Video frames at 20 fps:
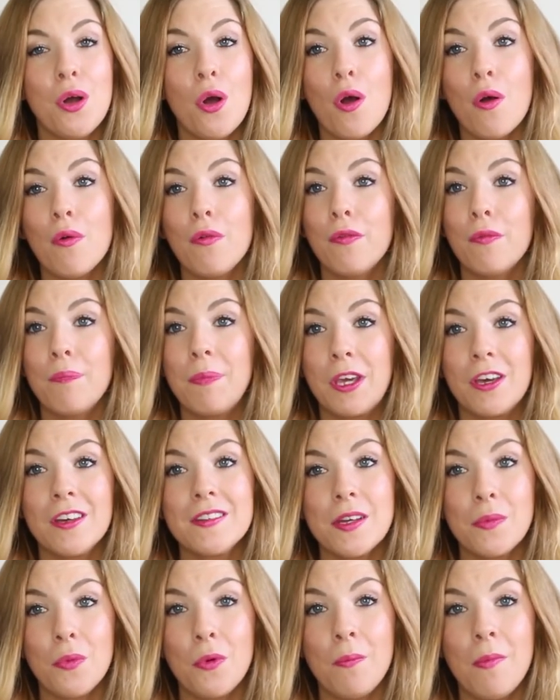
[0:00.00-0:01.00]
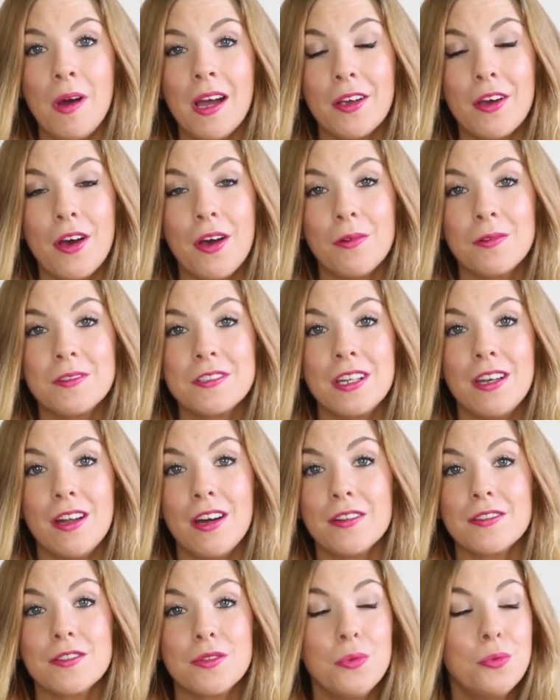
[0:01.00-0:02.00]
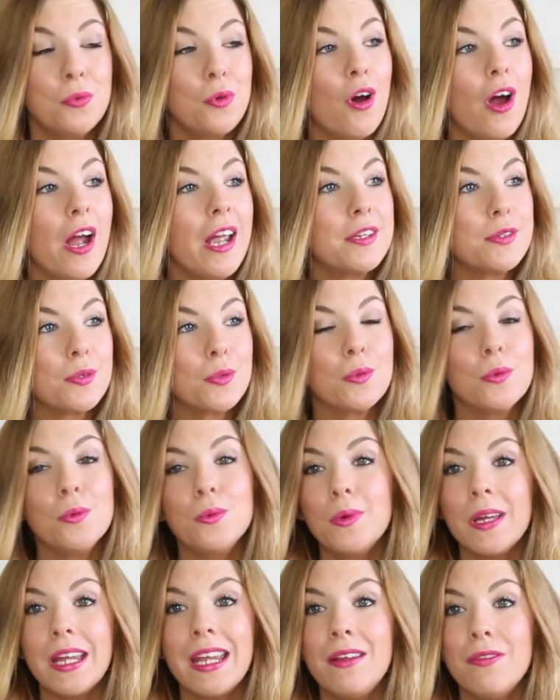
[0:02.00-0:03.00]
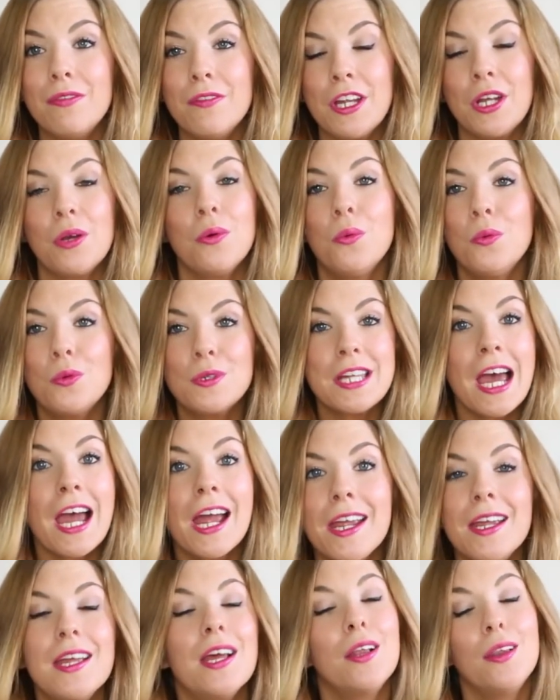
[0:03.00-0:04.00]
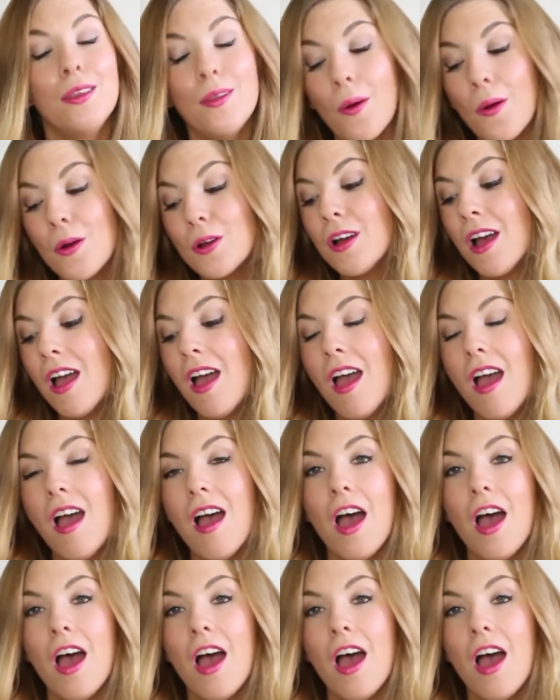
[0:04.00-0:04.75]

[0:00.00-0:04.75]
it off, because I want my curls to last all night, all evening, all day long,